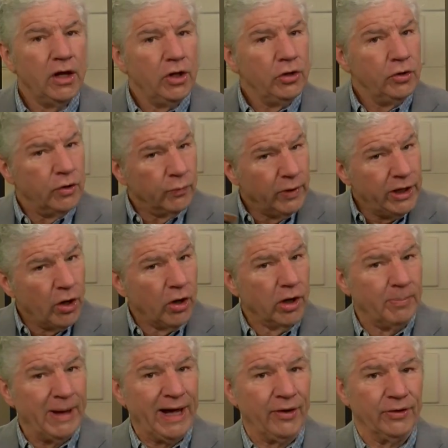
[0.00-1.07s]
You can read all
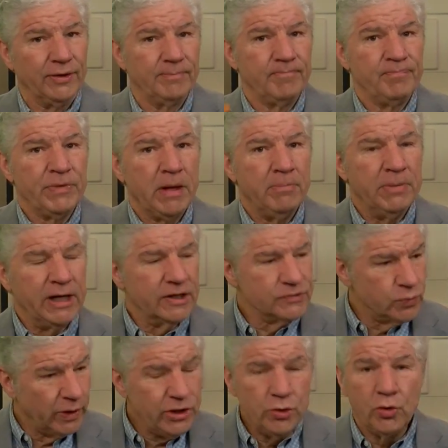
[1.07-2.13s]
about it
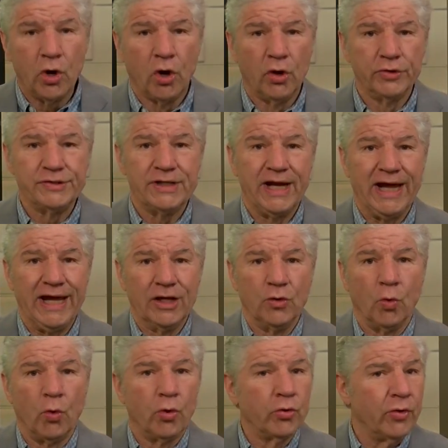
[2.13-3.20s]
because when you call today and
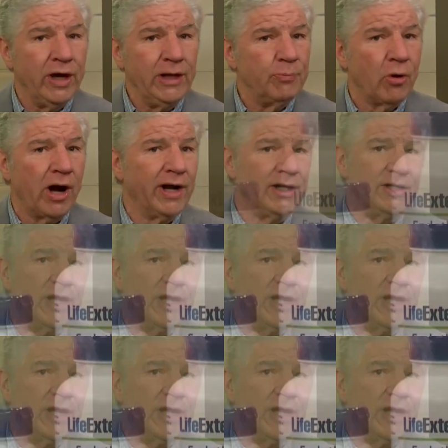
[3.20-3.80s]
order any product